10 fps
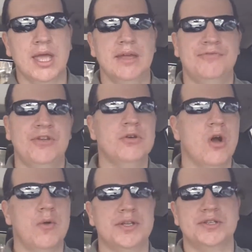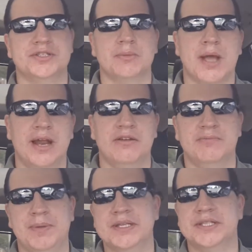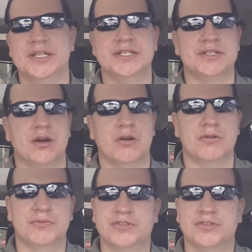if you go into some kind of business or